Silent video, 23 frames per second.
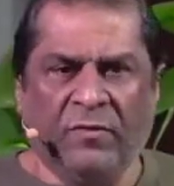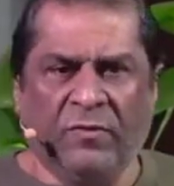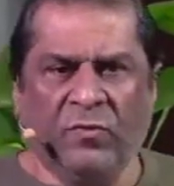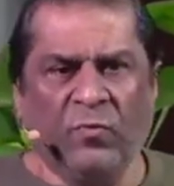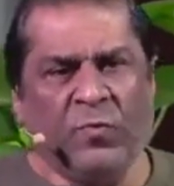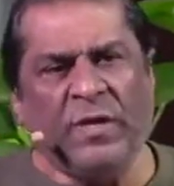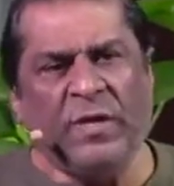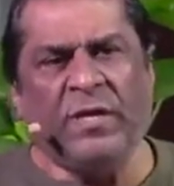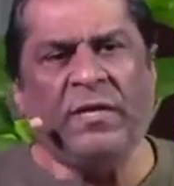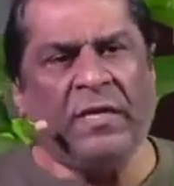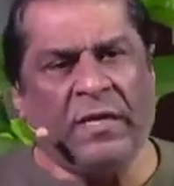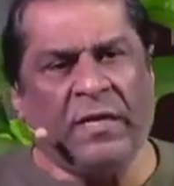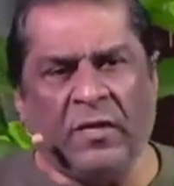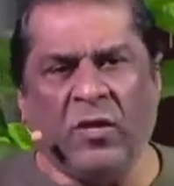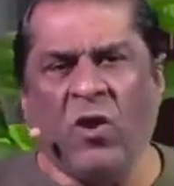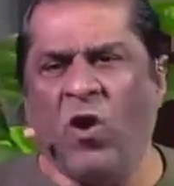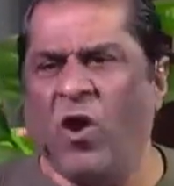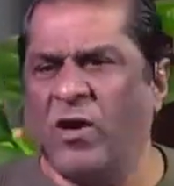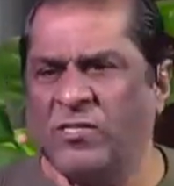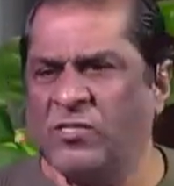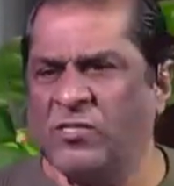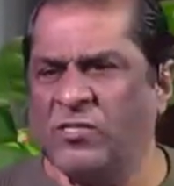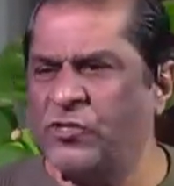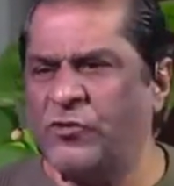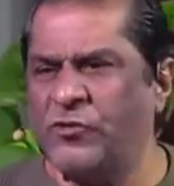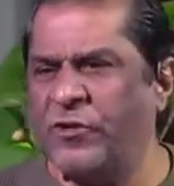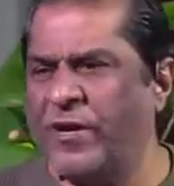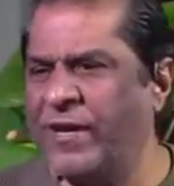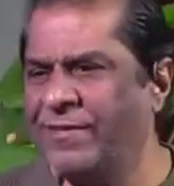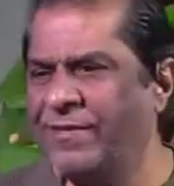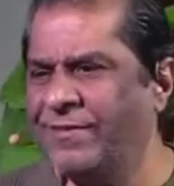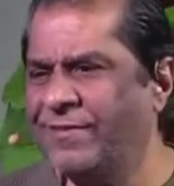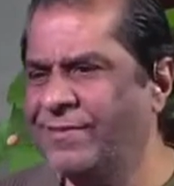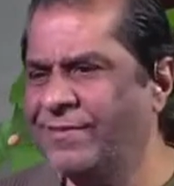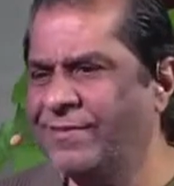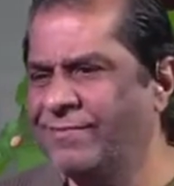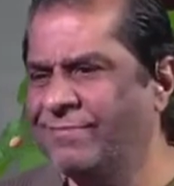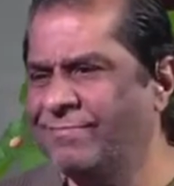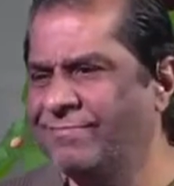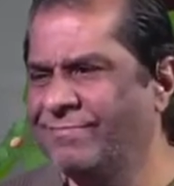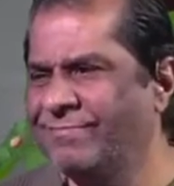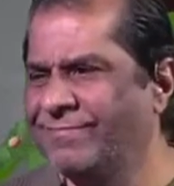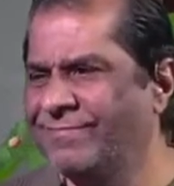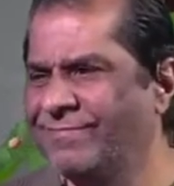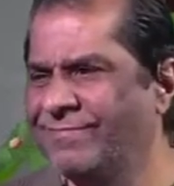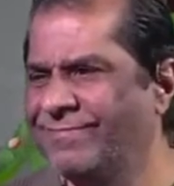We need God's strength
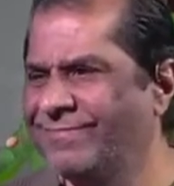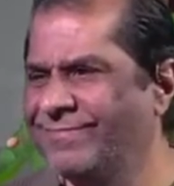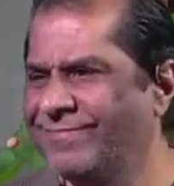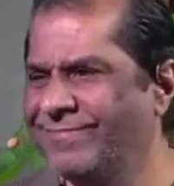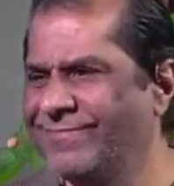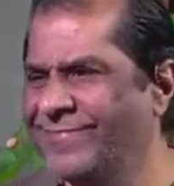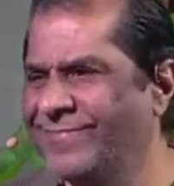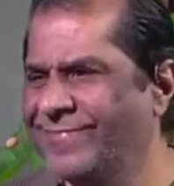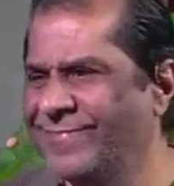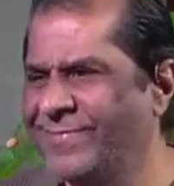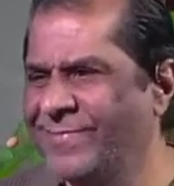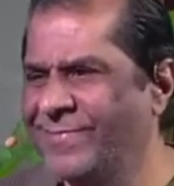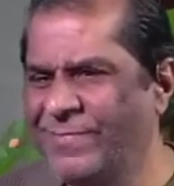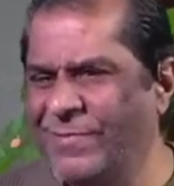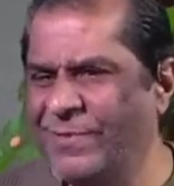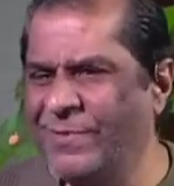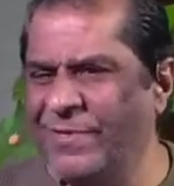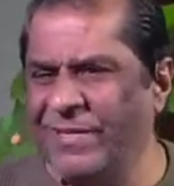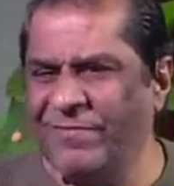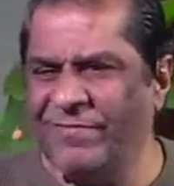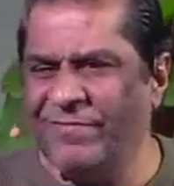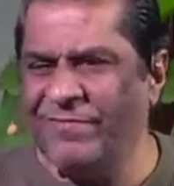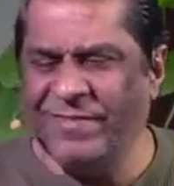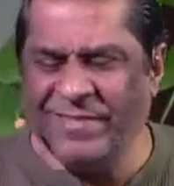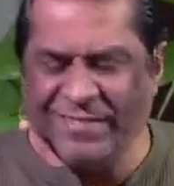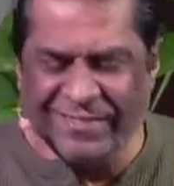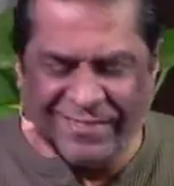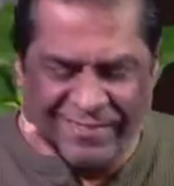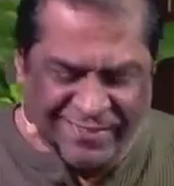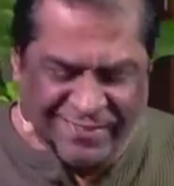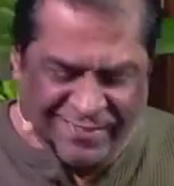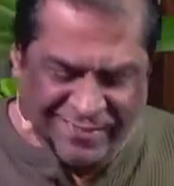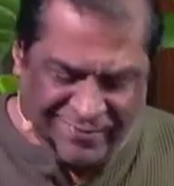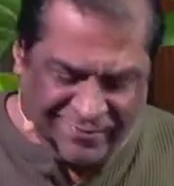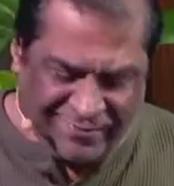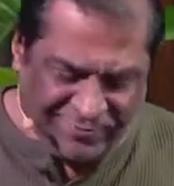to live this.